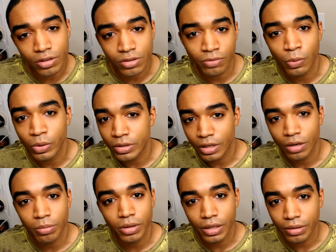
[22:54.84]
that this void's going
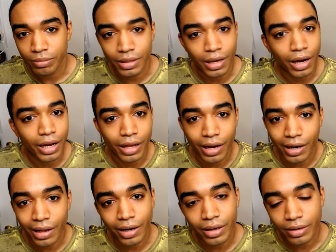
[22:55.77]
to be 9 out of
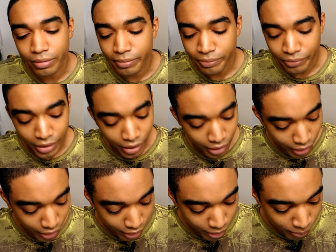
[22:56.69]

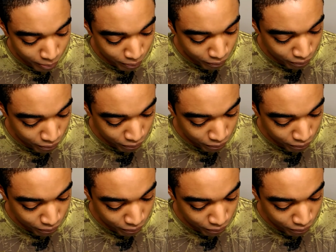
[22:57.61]
9.